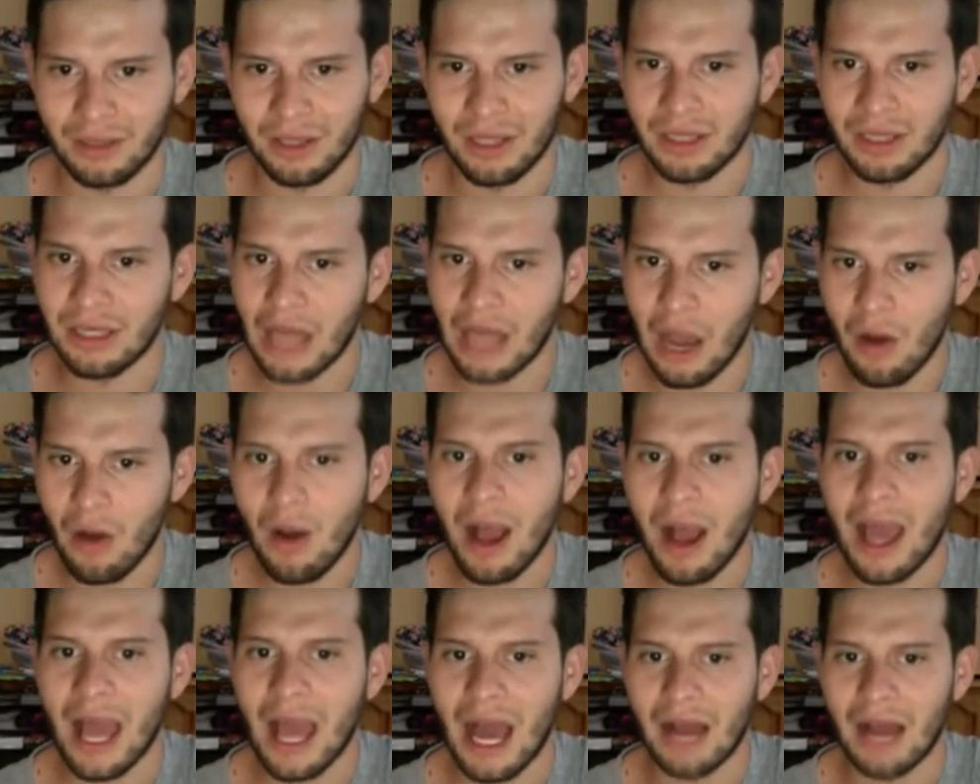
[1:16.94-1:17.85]
Now
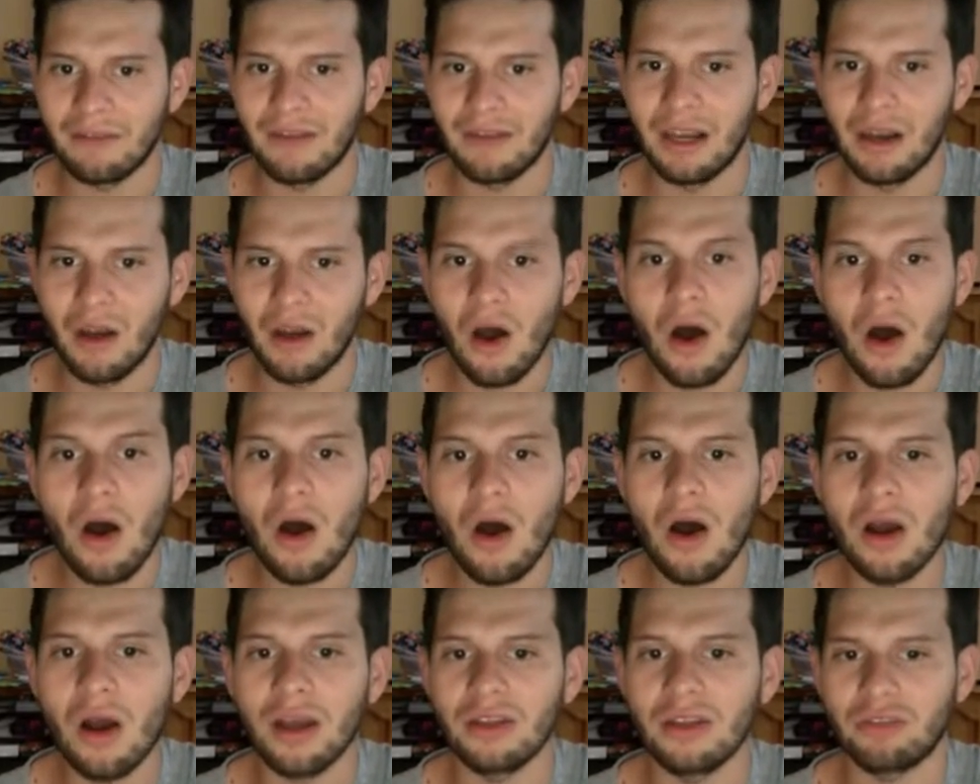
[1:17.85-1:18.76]
I have a
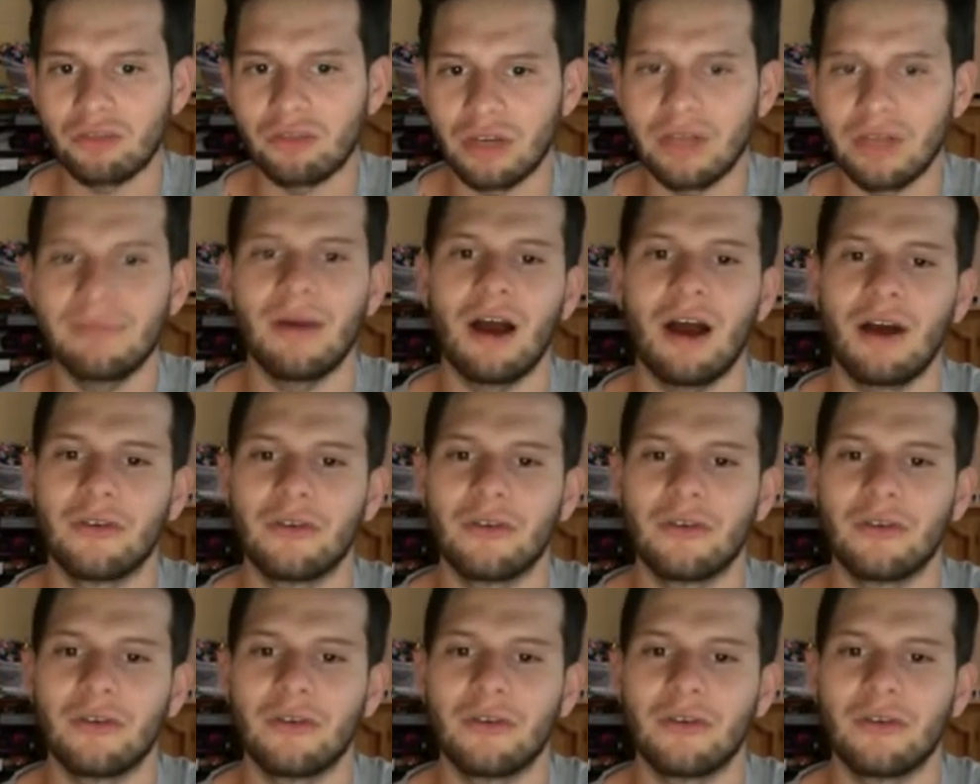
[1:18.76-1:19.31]
long strip